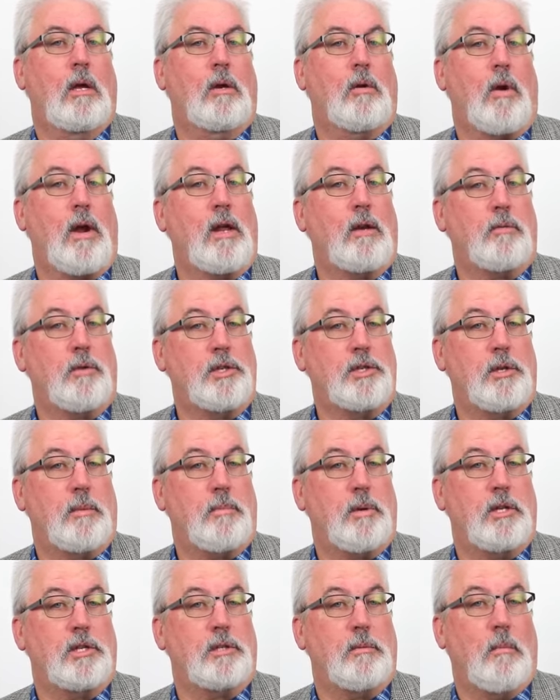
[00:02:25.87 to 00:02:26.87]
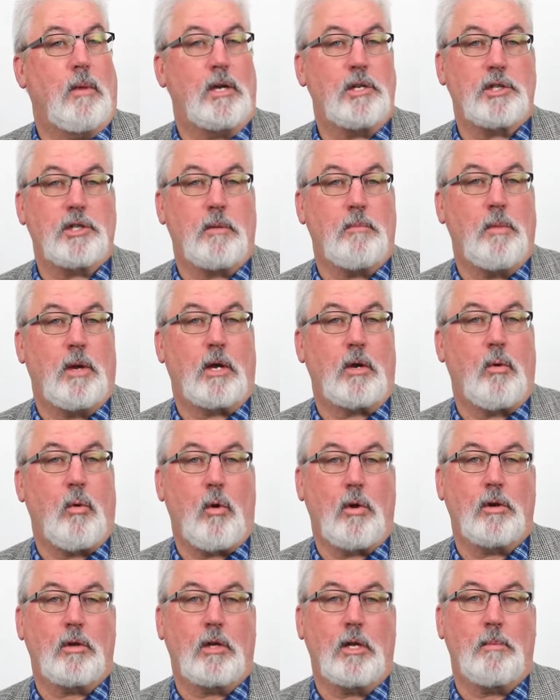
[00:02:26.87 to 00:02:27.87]
Grant recipients must submit
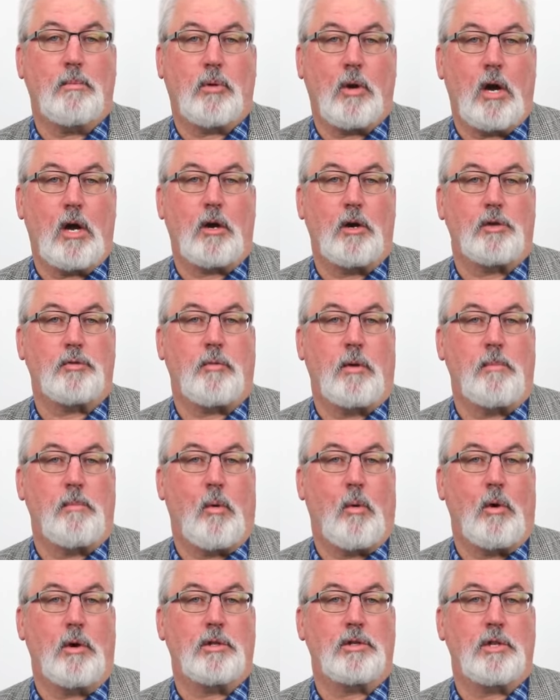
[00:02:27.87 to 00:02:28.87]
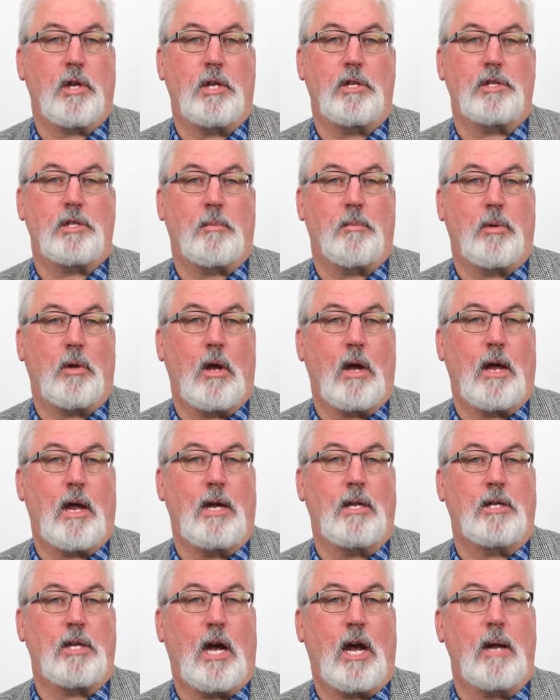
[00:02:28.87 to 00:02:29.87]
quarterly progress reports and supply
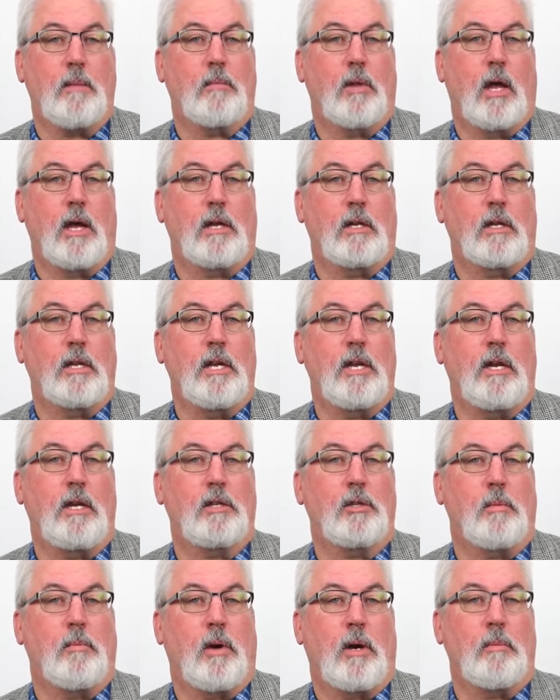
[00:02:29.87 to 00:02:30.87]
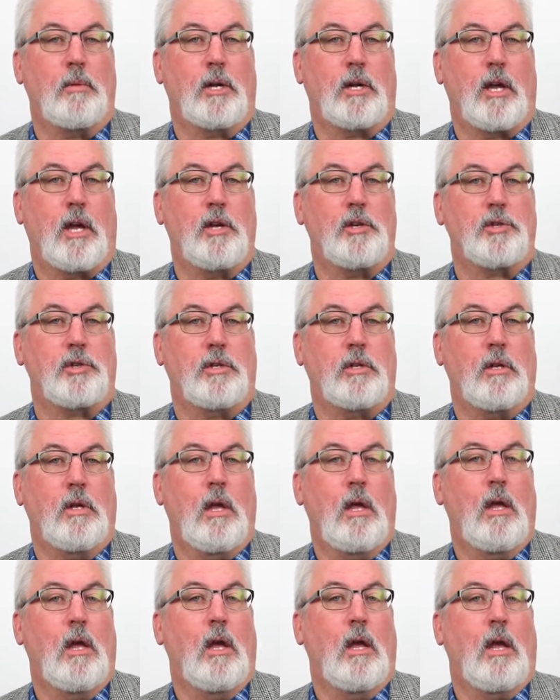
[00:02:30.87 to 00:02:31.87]
a timeline leading to
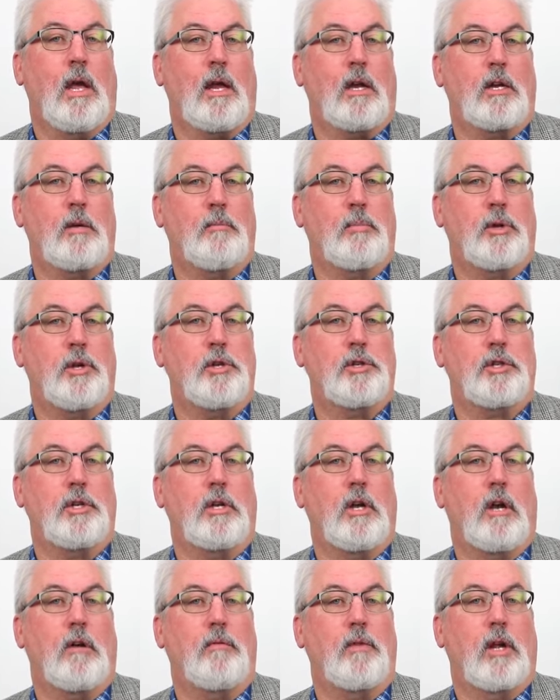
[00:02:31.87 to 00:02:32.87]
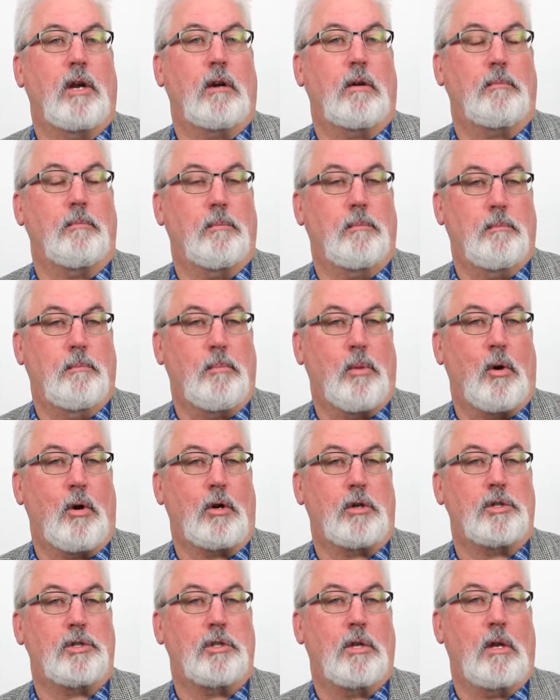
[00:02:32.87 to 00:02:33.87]
publication and completion of their
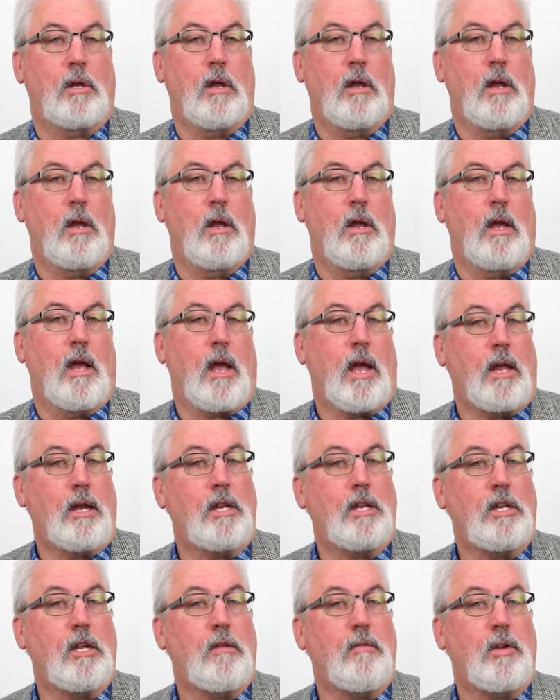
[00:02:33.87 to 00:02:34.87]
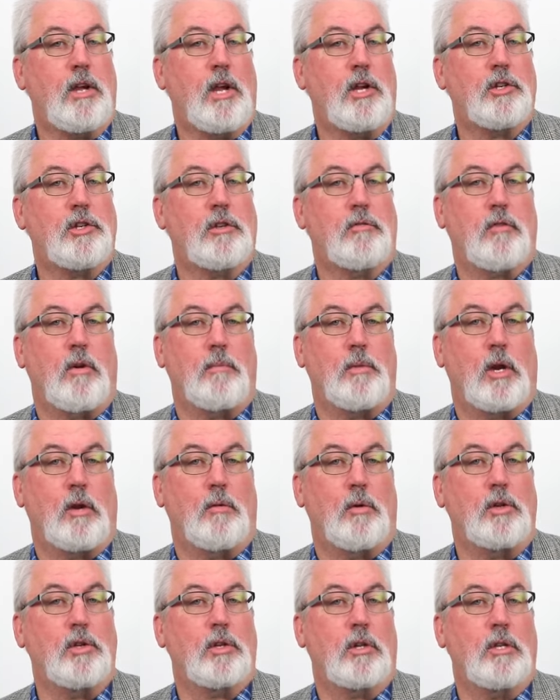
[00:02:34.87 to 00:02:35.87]
books. Any deviation from the
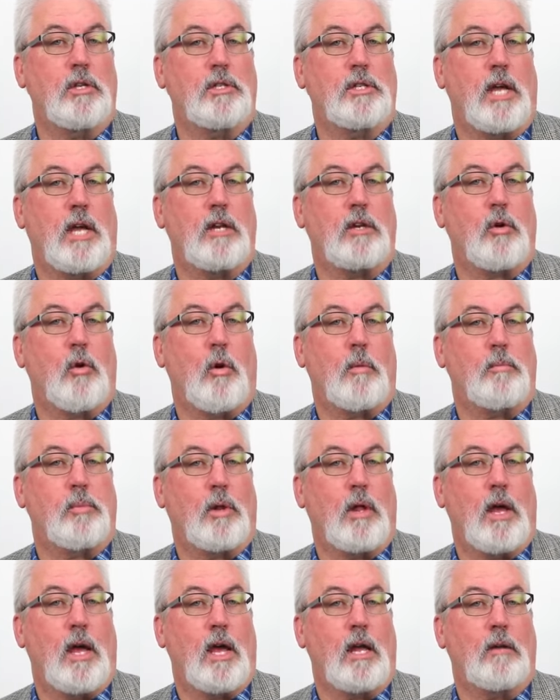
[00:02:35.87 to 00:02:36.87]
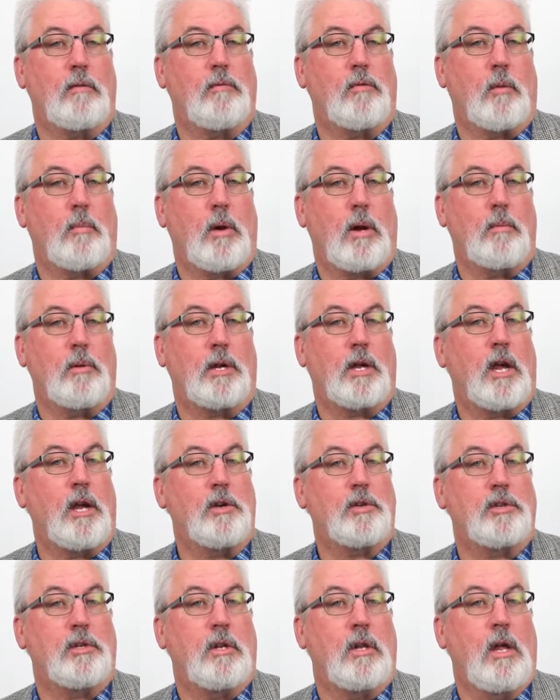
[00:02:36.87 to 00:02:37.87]
original intent or plan for
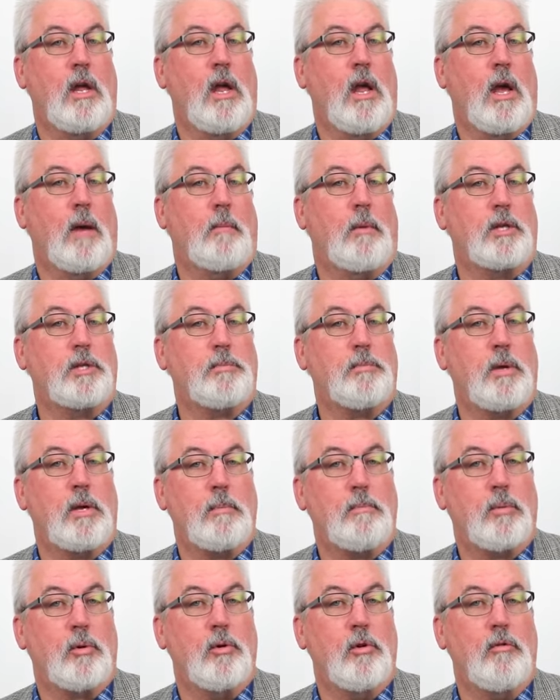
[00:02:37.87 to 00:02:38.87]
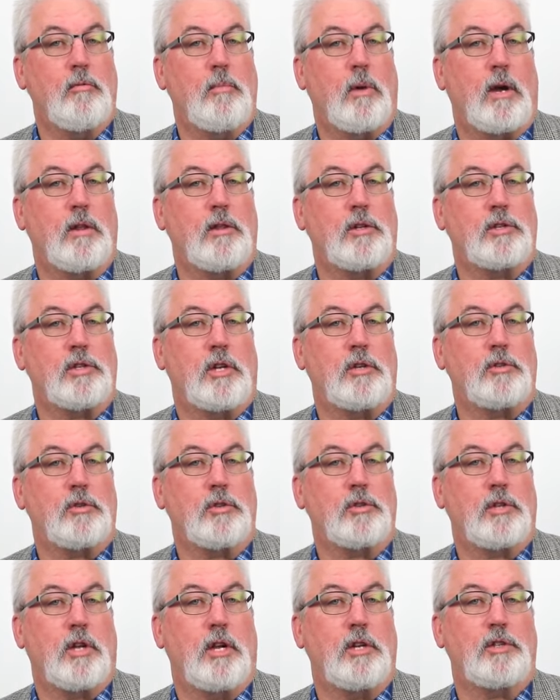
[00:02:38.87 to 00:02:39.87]
publication must be approved by the
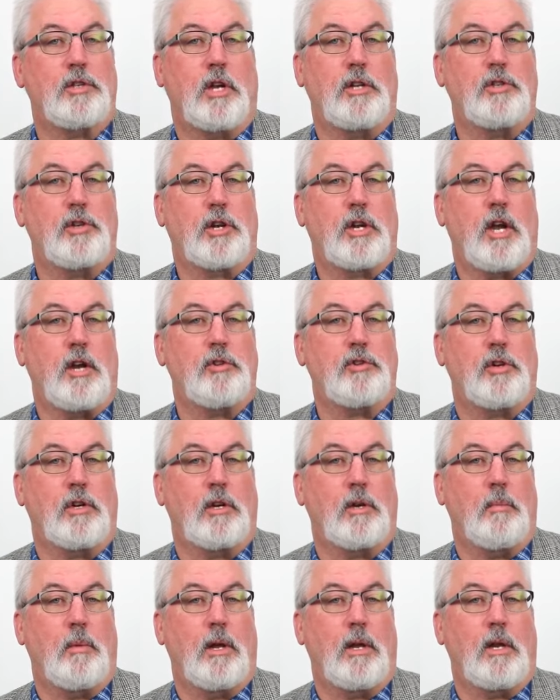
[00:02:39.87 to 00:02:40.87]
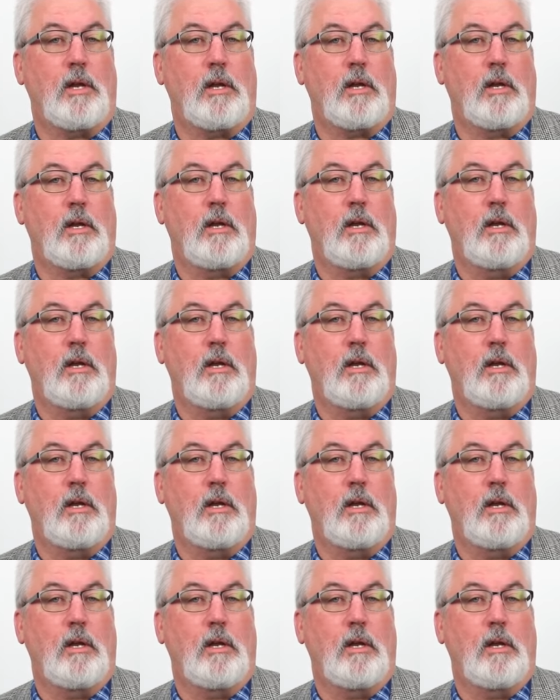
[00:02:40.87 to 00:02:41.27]
Central States Education Committee.